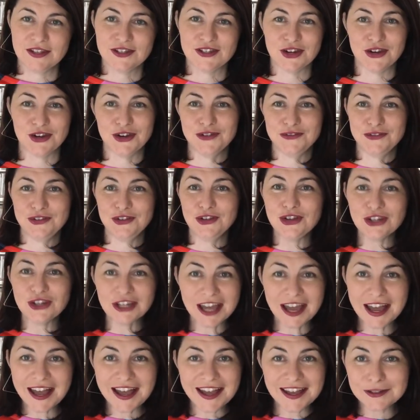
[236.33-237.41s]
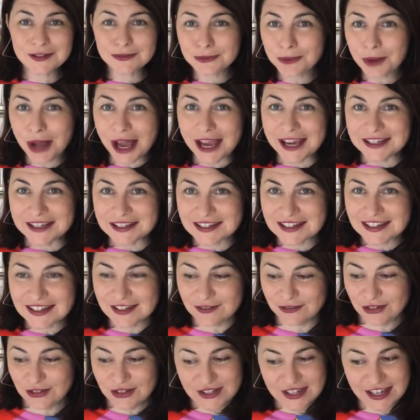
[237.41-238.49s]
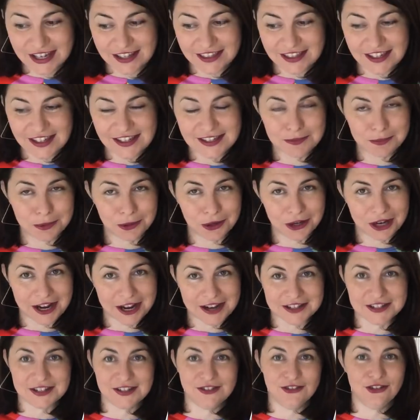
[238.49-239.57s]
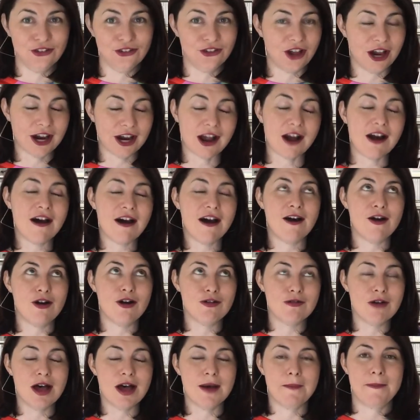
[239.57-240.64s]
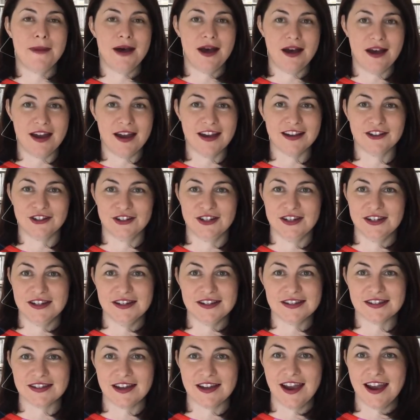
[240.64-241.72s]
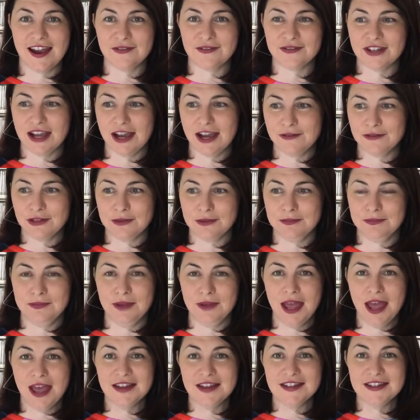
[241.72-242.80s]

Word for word: So if you can't wait, if you see these products and you're like, oh my goodness, I have to have them